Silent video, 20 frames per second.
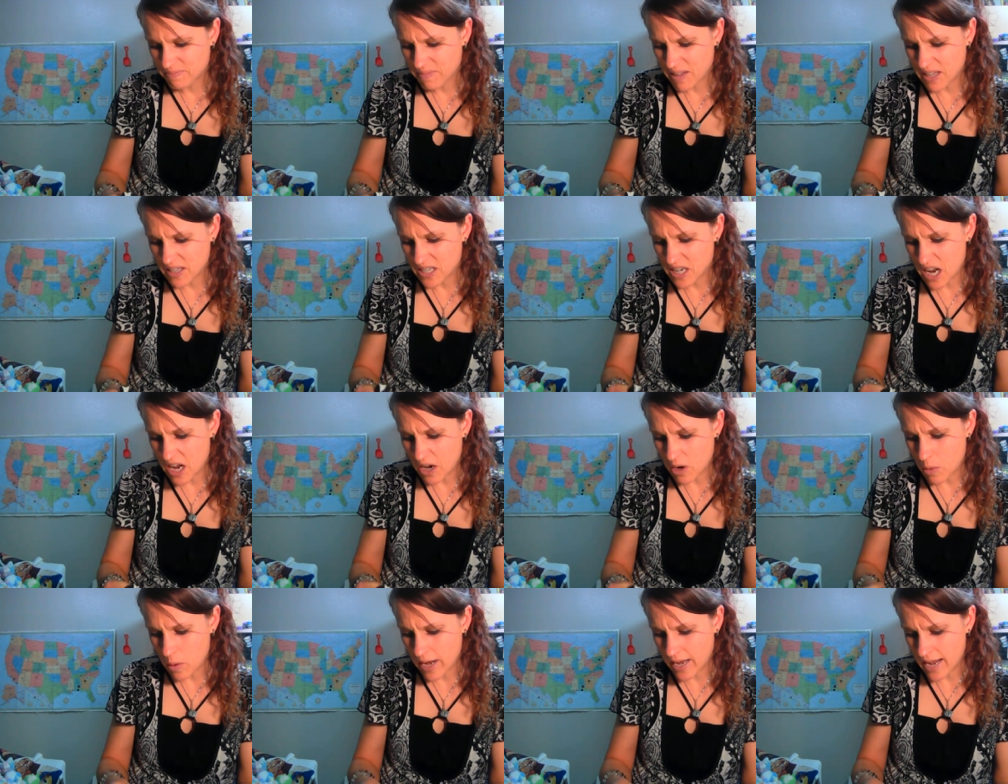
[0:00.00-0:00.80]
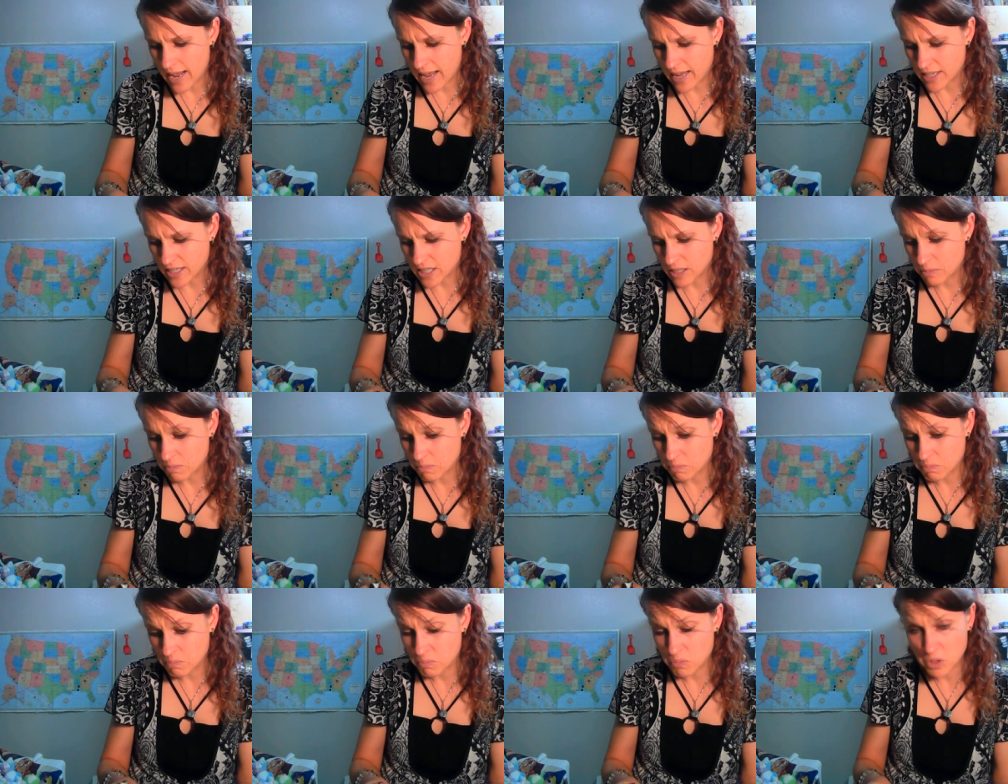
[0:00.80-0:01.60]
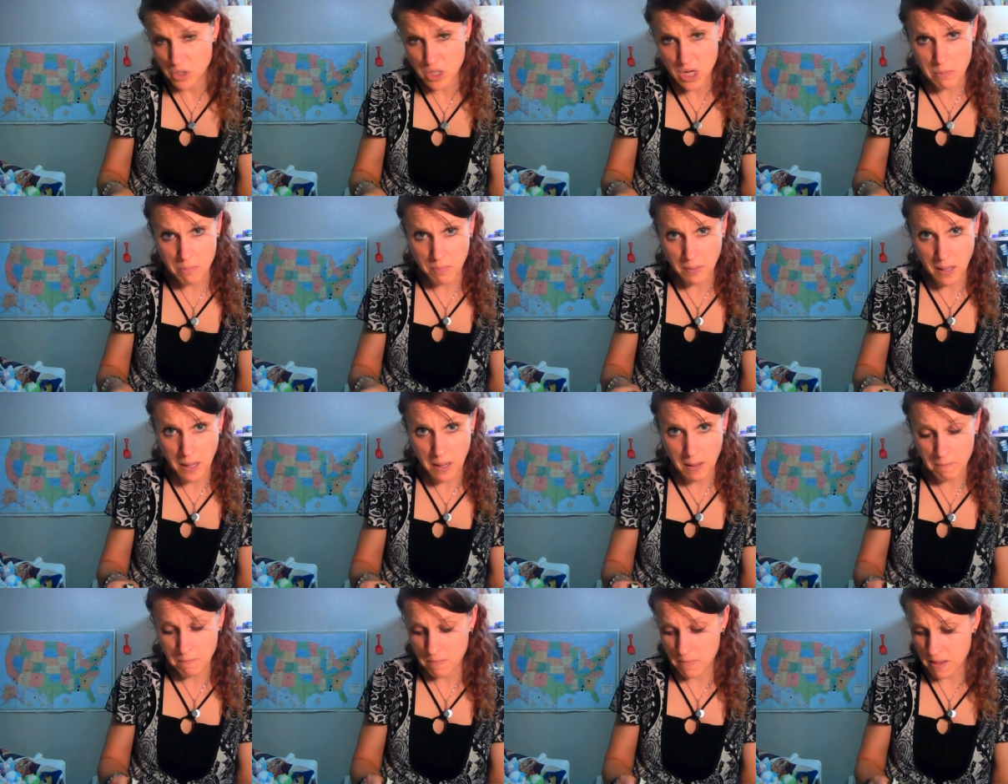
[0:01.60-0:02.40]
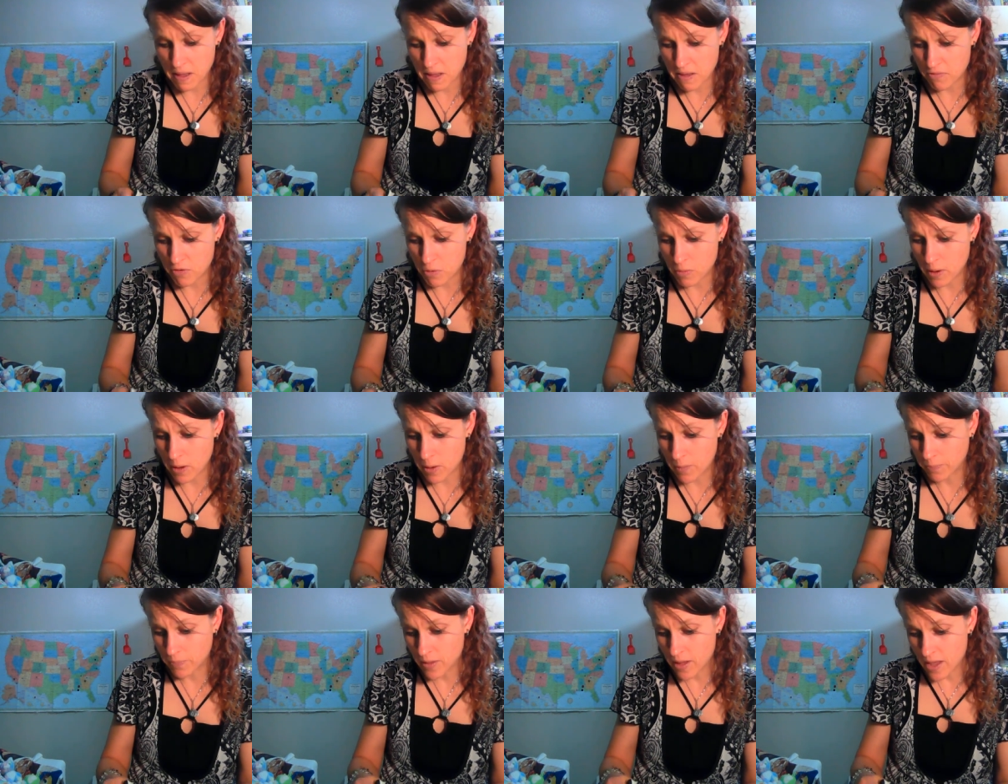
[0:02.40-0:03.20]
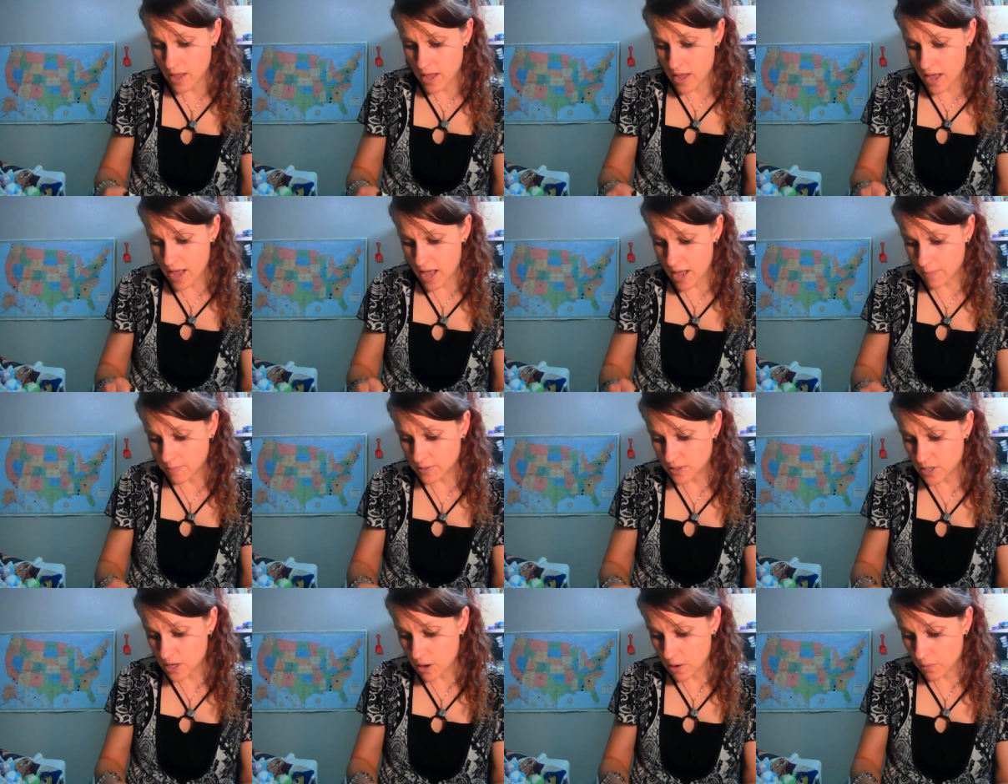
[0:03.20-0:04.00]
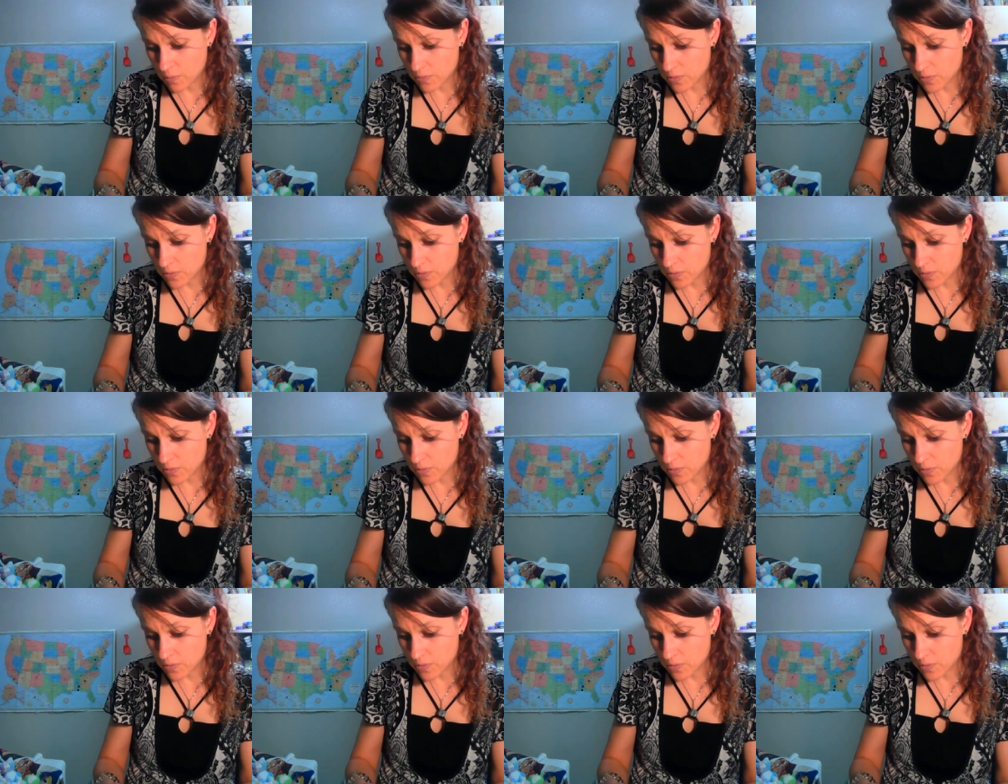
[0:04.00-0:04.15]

it's not quite as shapely, if you will. Um, so